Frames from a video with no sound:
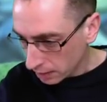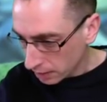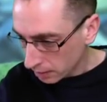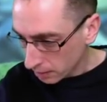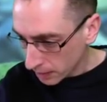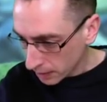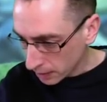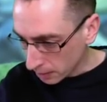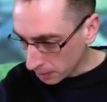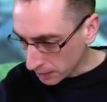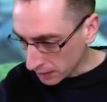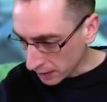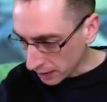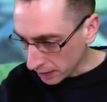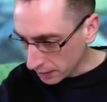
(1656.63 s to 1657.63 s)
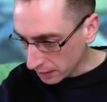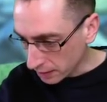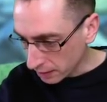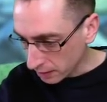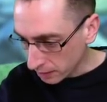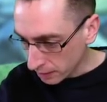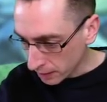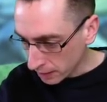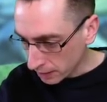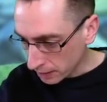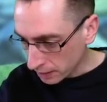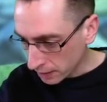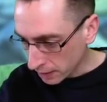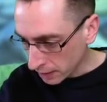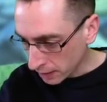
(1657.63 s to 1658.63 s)
Big top of 6. Right, let's
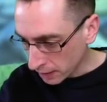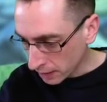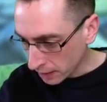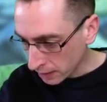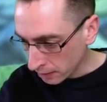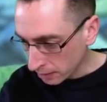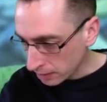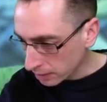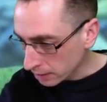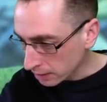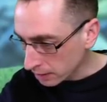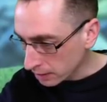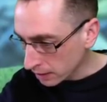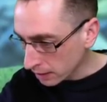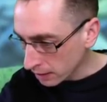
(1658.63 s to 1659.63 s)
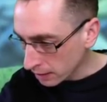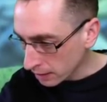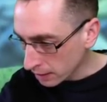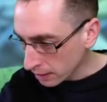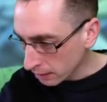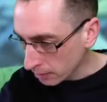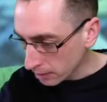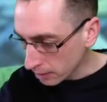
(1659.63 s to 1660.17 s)
take that out. Let's take that out.